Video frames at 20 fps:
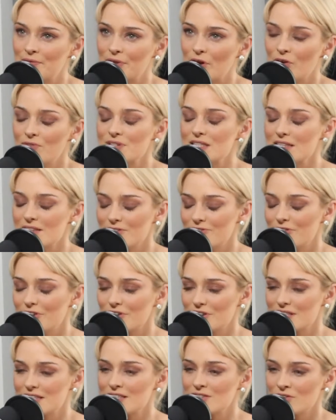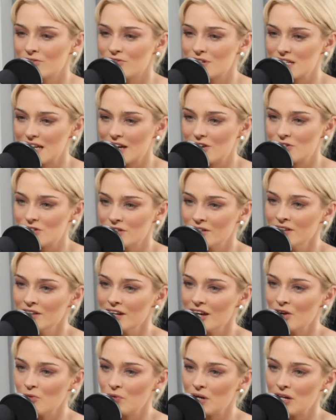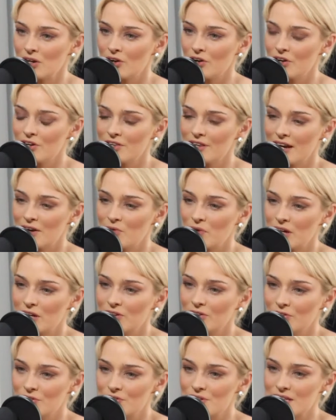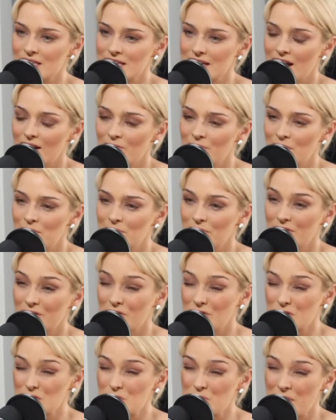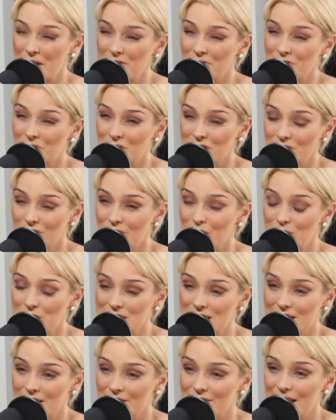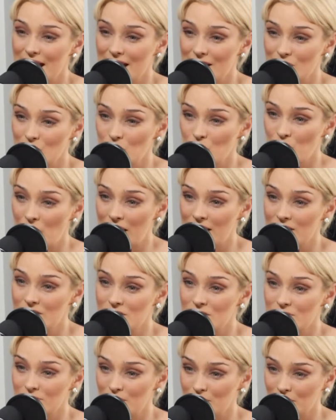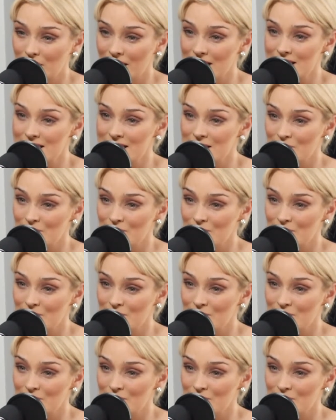obviously the focus is on retention, and we know that when you lose a staff member, it costs you about 33% of their annual wage to replace